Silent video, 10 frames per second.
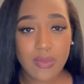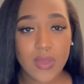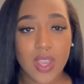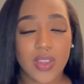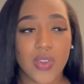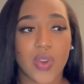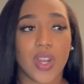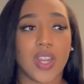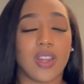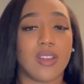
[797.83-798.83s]

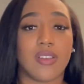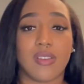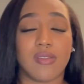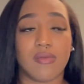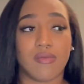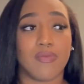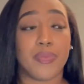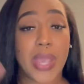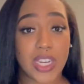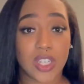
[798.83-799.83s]
your
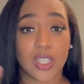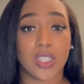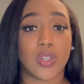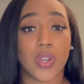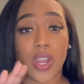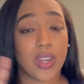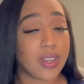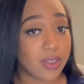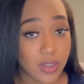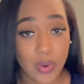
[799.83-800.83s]
pictures or your
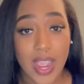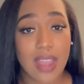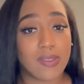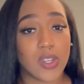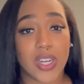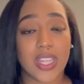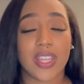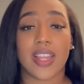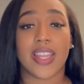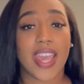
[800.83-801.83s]
graphs or anything
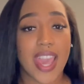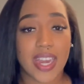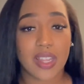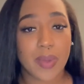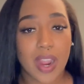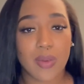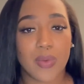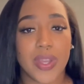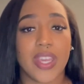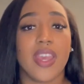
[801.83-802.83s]
that they had in the
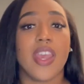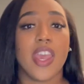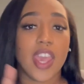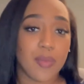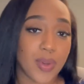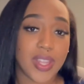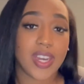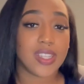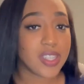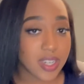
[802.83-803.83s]
PowerPoint and put that
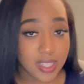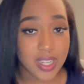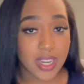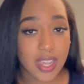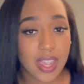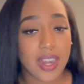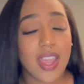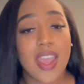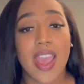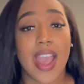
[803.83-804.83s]
into your study guide.
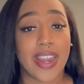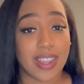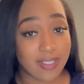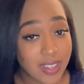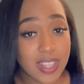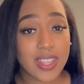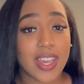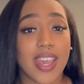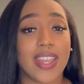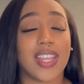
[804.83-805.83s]
I definitely did
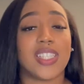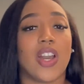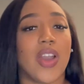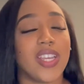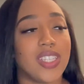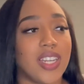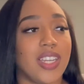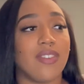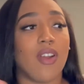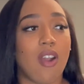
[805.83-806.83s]
that, and that's how I studied
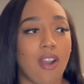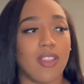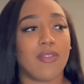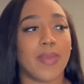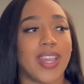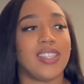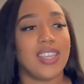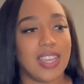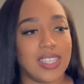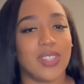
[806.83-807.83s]
for all of my
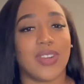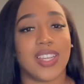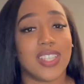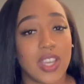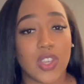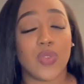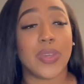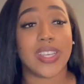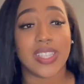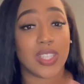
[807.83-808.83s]
tests. When I tell you,
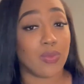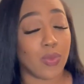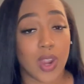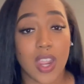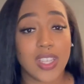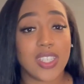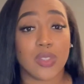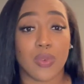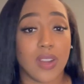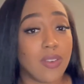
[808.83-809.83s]
because it's regardless, it's
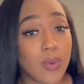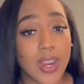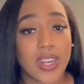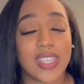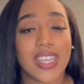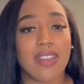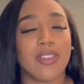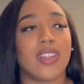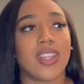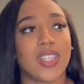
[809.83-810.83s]
word for word, it's
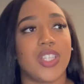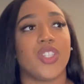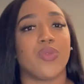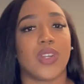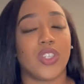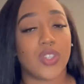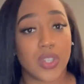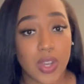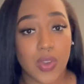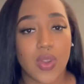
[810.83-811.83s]
everything that the teacher wanted you to
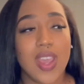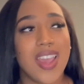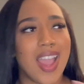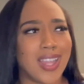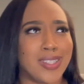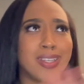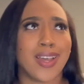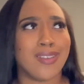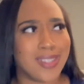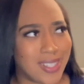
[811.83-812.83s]
know. I took
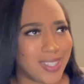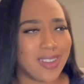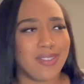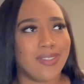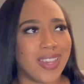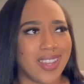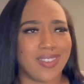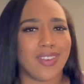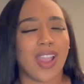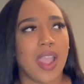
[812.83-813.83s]
out stuff that,
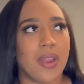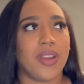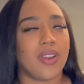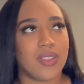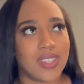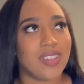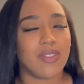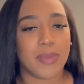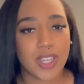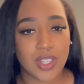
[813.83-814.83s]
I already know this
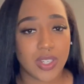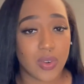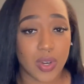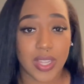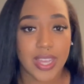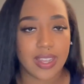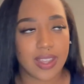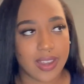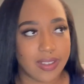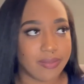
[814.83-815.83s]
information, or like
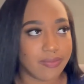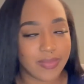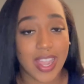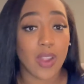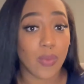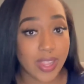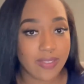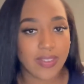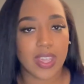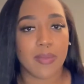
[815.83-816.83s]
kind of not
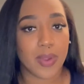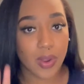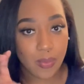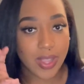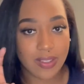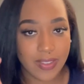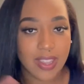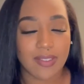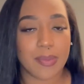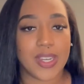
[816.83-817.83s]
irrelevant, but irrelevant
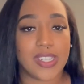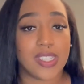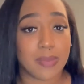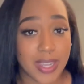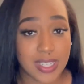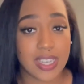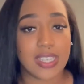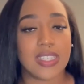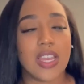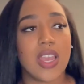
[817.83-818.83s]
information to my test,
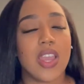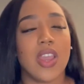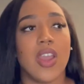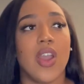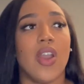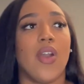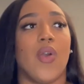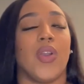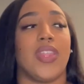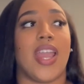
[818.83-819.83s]

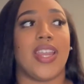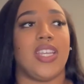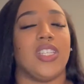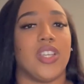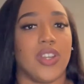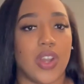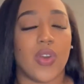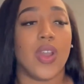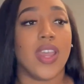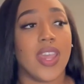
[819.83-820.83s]
or that I need to know.
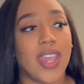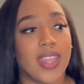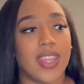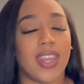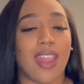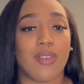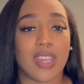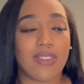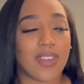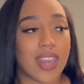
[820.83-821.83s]
And then I would
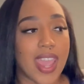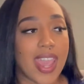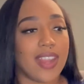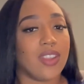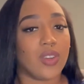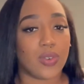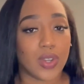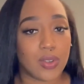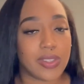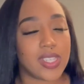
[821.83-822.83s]
even add little
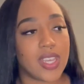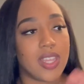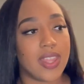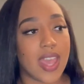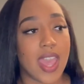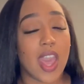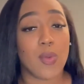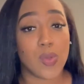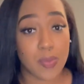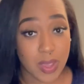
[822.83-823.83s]
notes that
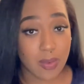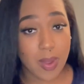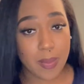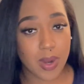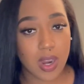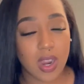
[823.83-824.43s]
helps me remember